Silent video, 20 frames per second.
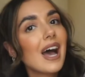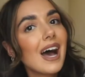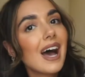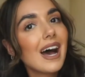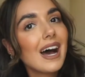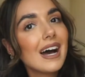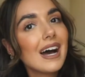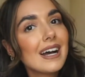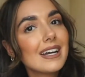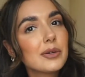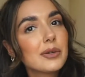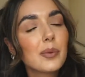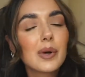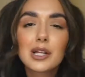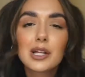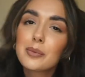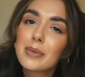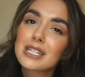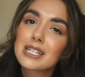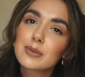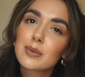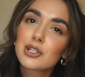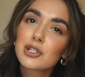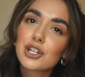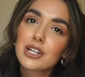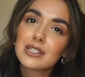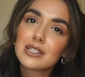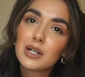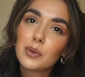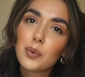Hi, welcome back to my
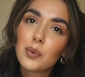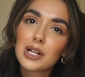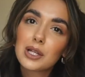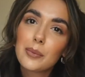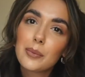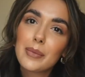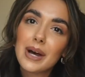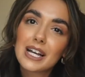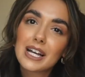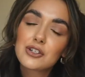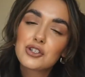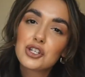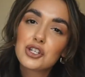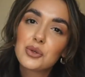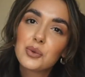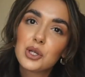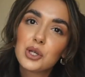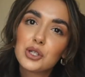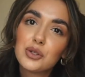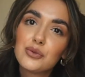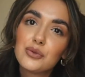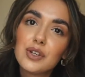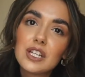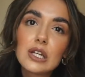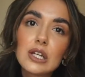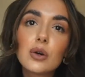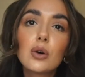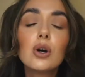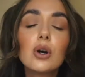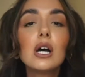channel and welcome back to a new
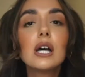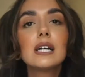video.